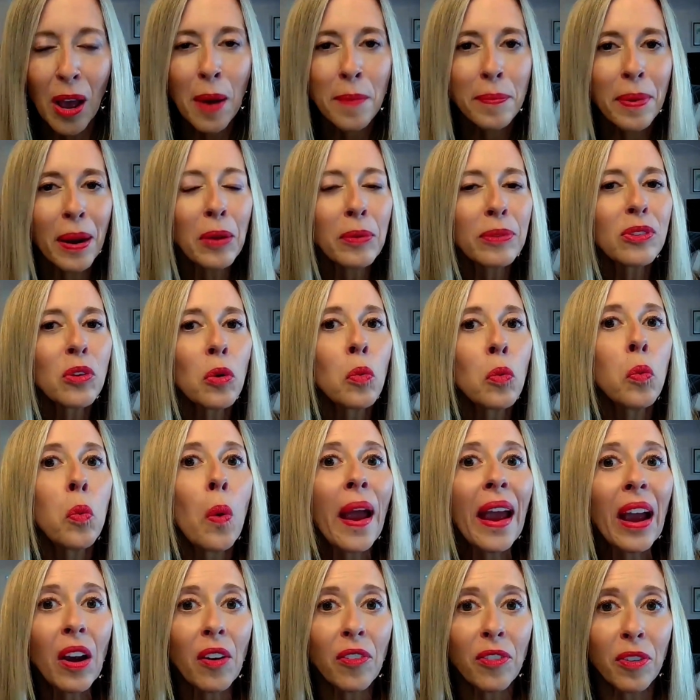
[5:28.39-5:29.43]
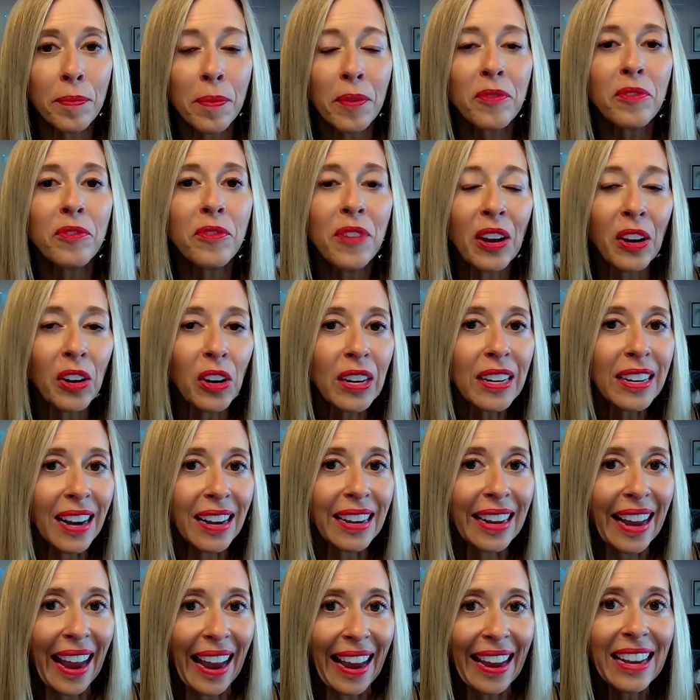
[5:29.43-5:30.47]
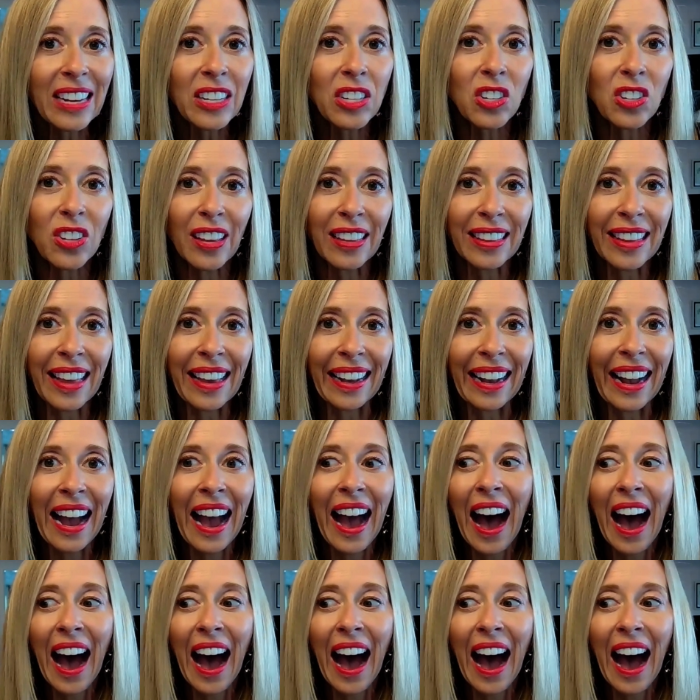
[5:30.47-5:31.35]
but I was aware from a very young age that like